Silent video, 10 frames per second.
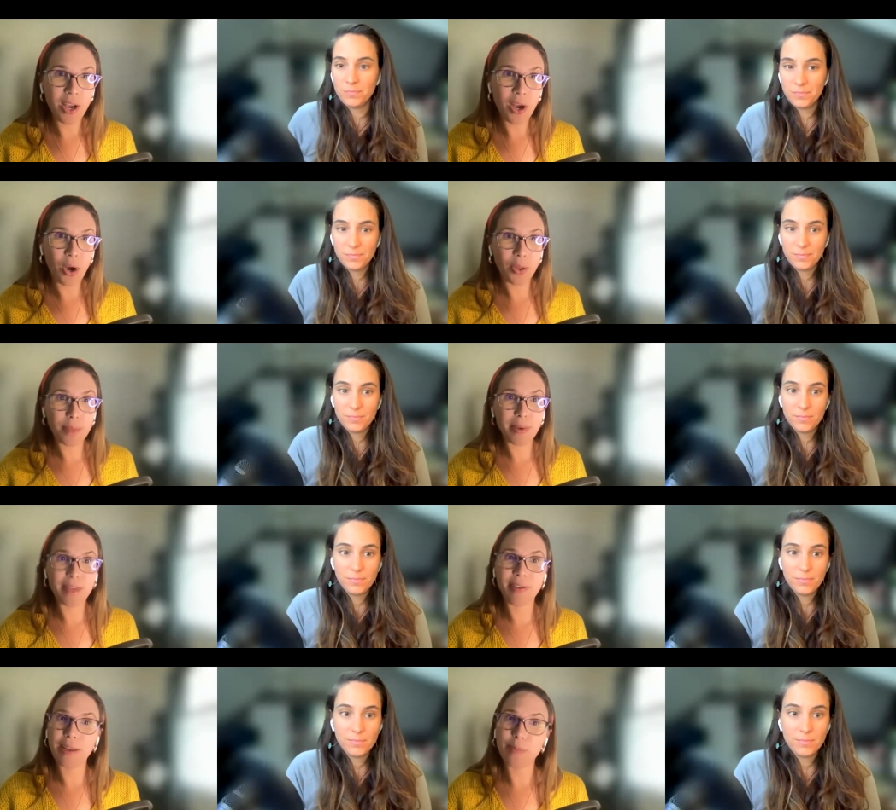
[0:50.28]
Speaker 1: all the big
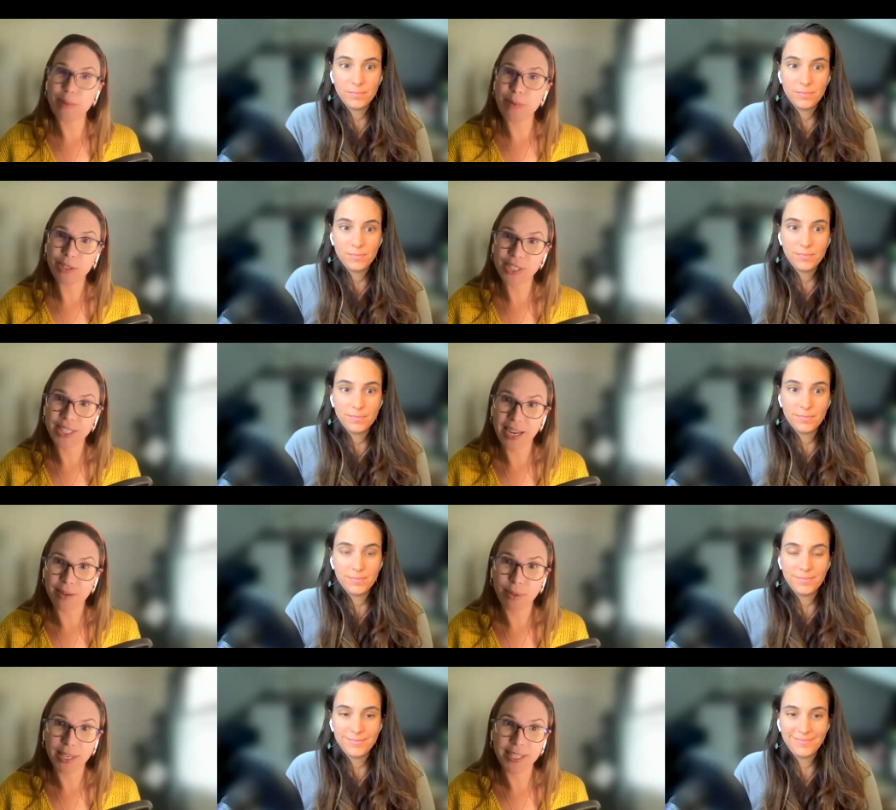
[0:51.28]
family meals take
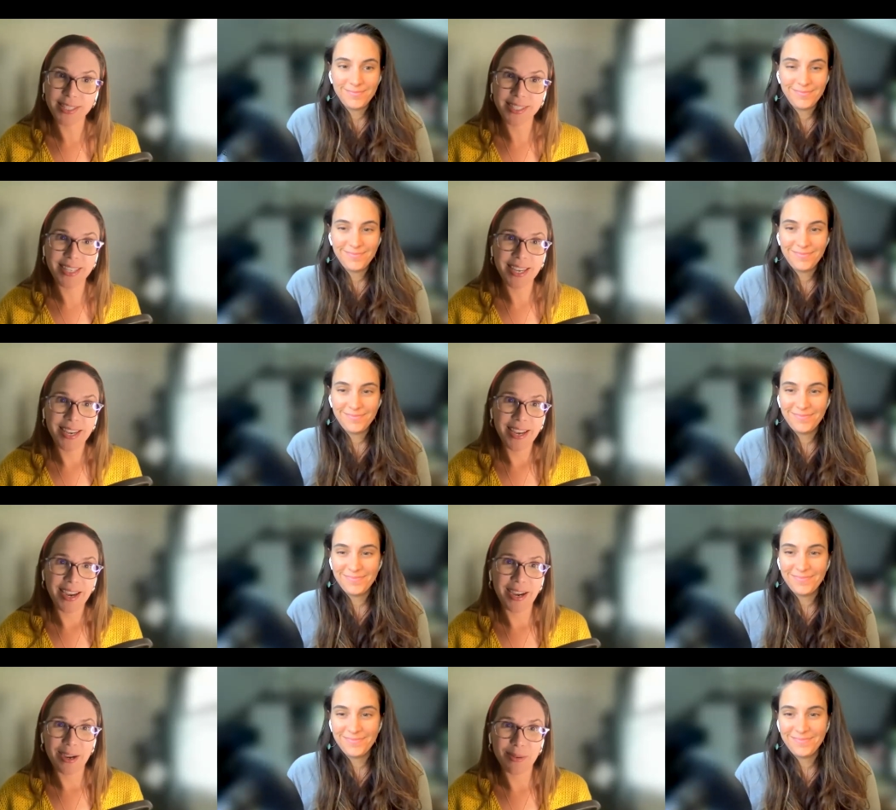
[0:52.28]
place
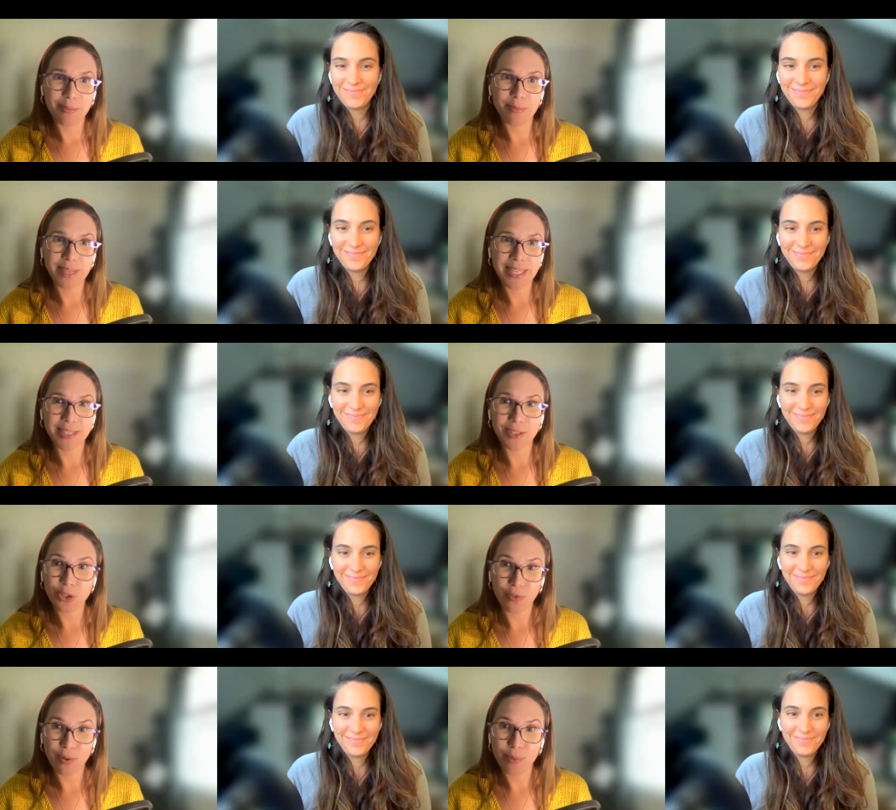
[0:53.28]
um, in
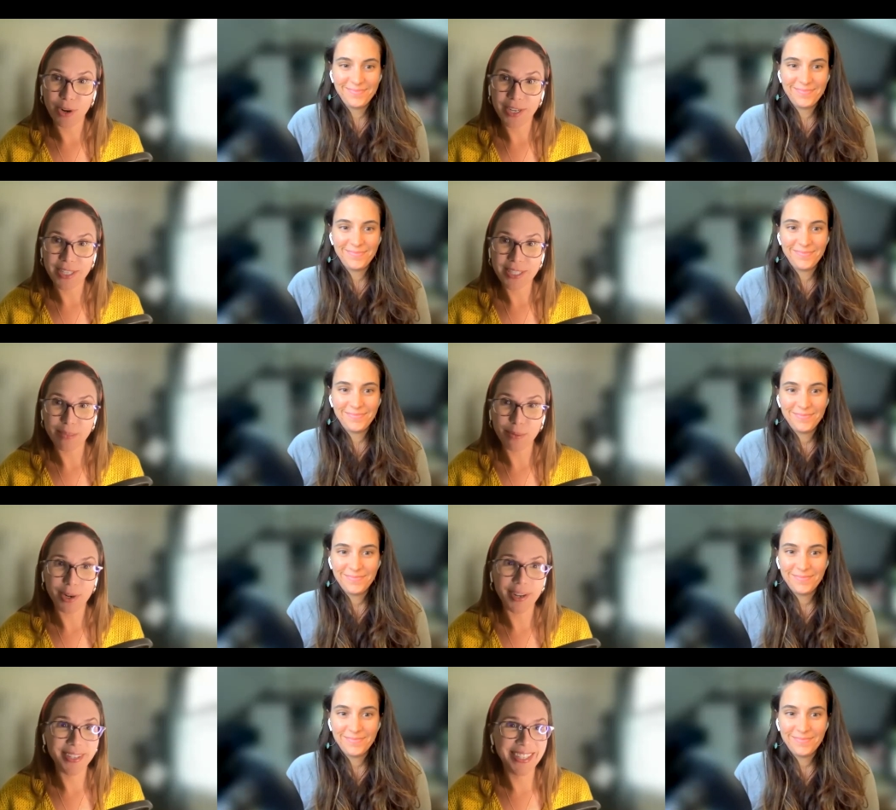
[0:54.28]
November and
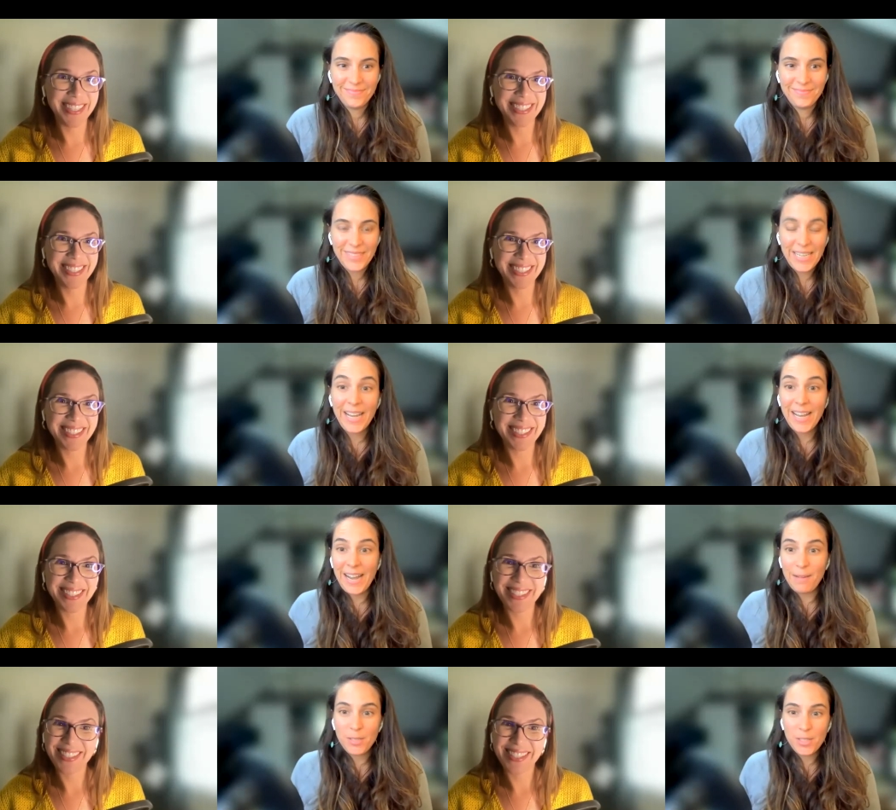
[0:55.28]
December.
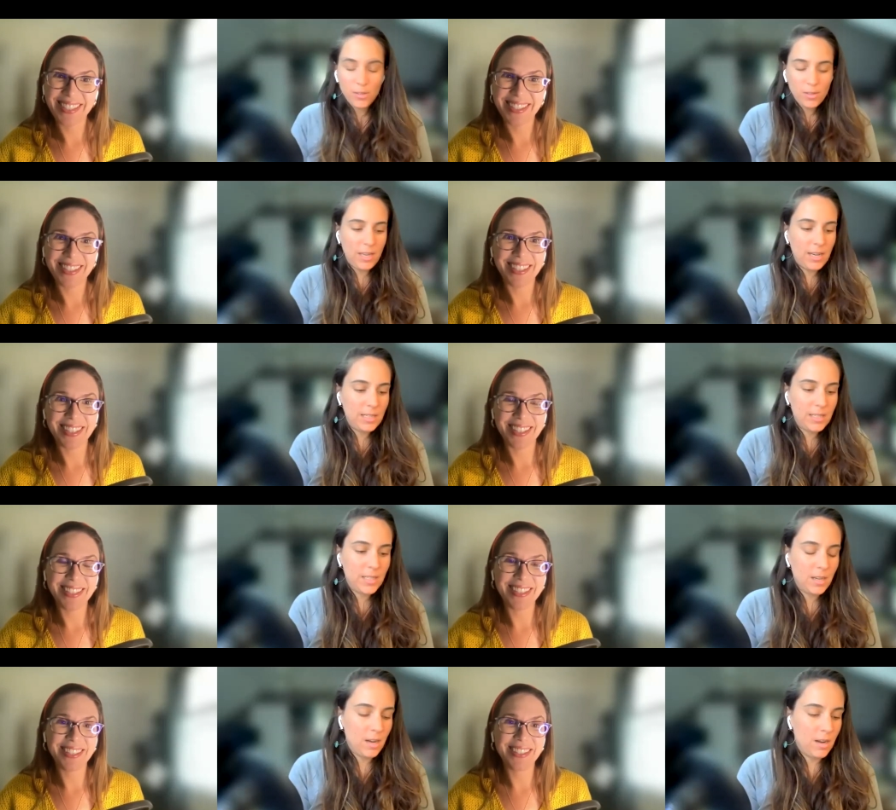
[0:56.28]
Speaker 2: Yeah, absolutely. And
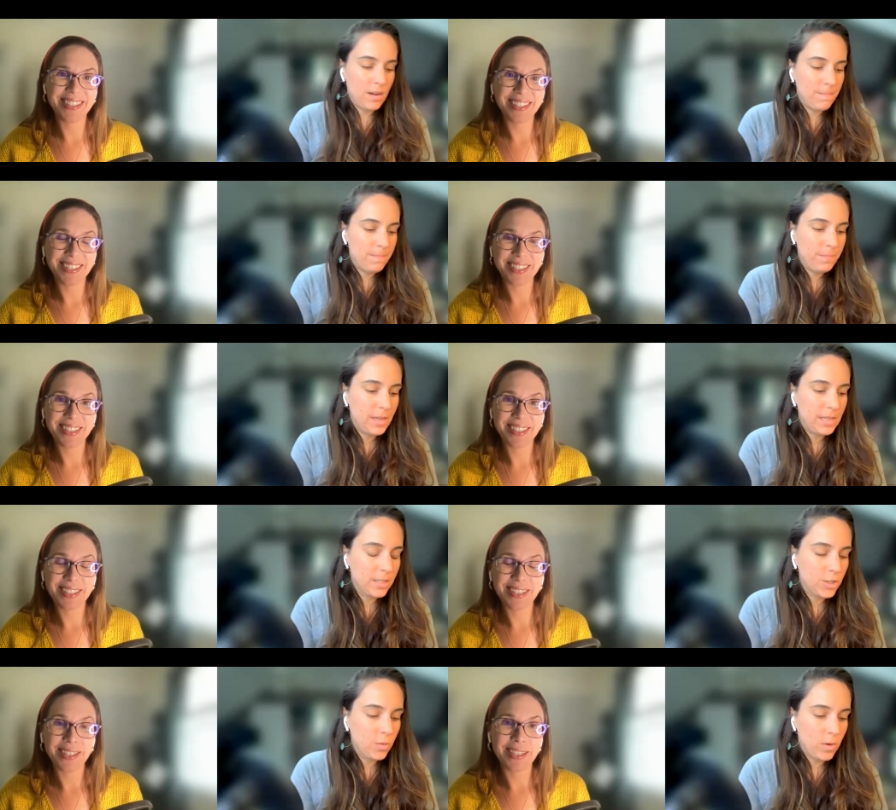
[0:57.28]
it's um, it's
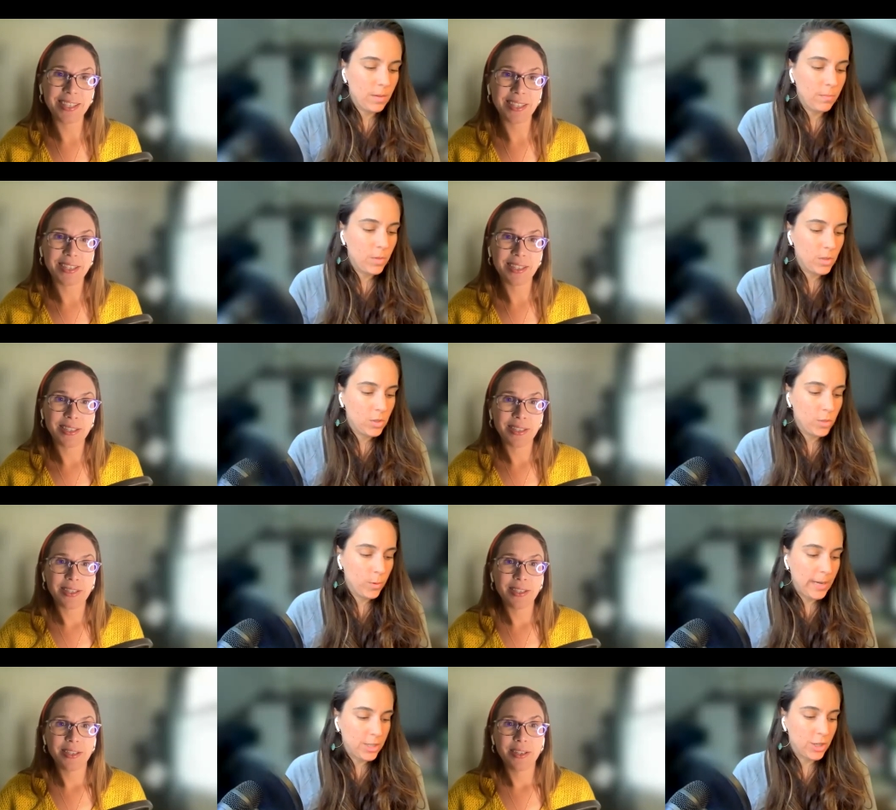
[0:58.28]
actually one I'm
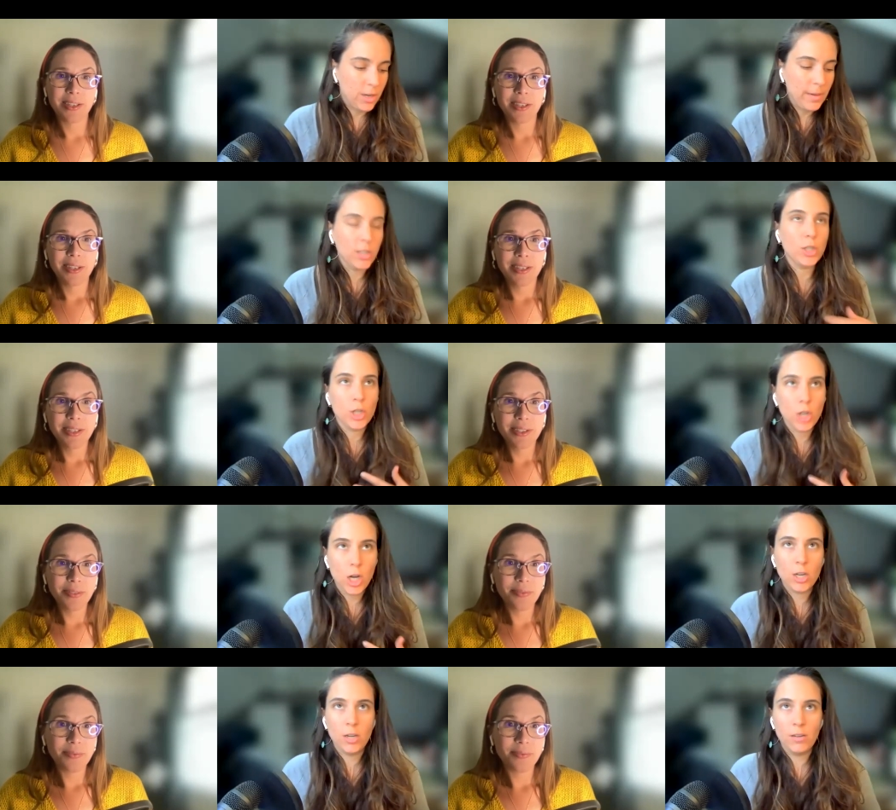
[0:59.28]
super passionate about.
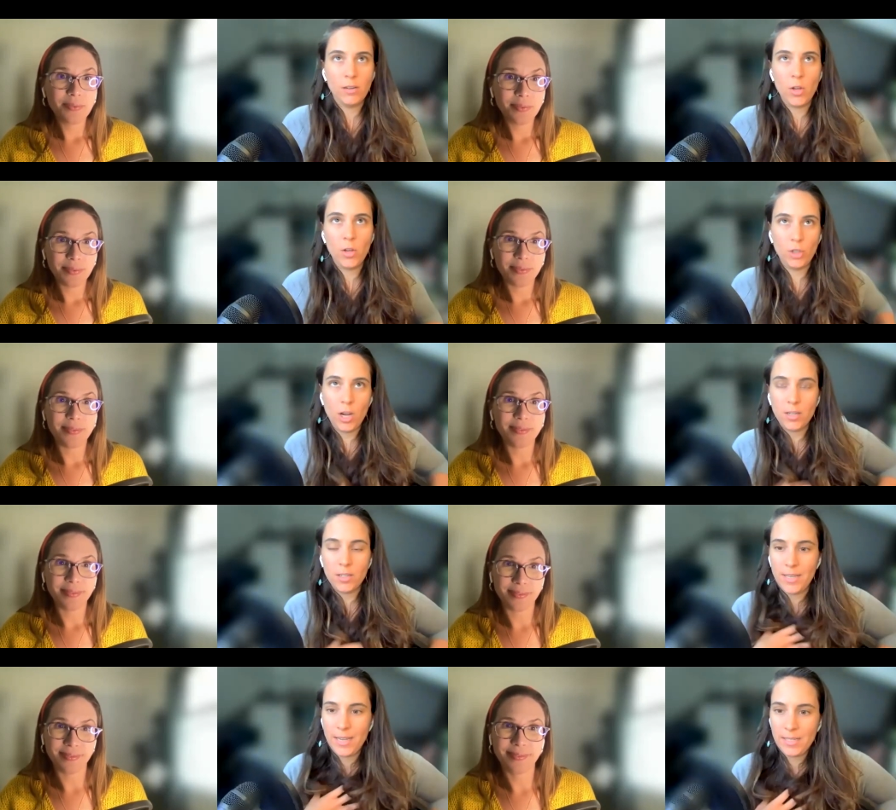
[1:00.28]
Shock of all
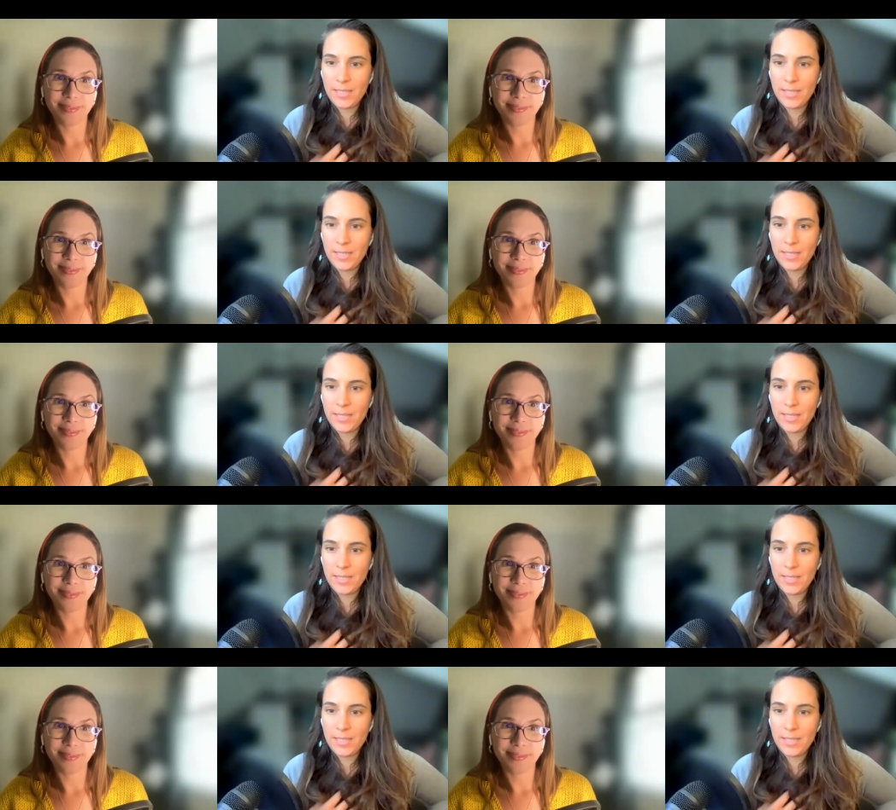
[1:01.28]
shocks as